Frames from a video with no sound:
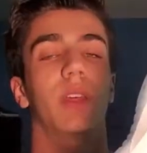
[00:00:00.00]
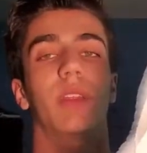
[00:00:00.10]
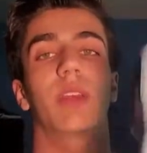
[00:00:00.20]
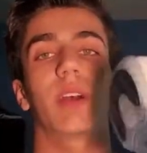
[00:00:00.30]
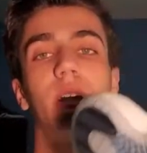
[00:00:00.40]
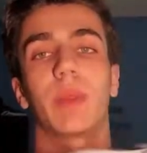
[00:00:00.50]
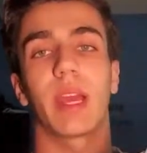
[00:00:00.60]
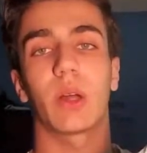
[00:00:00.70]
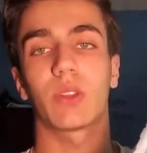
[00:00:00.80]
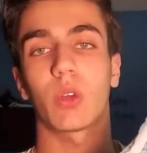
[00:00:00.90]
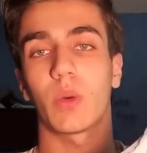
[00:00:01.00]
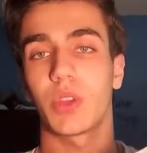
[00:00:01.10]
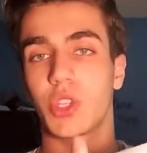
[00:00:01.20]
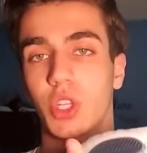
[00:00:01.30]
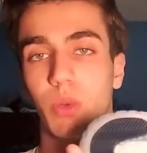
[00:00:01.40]
The outsole of
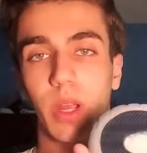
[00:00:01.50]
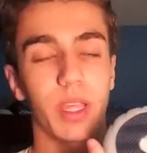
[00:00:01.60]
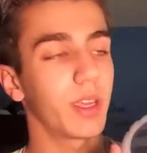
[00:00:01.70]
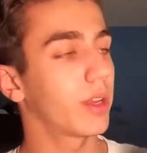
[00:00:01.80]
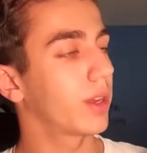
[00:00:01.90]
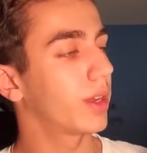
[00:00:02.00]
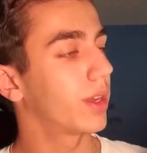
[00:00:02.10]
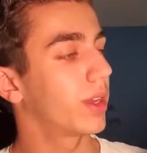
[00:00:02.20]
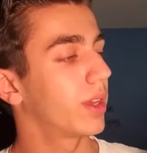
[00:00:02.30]
the shoe right here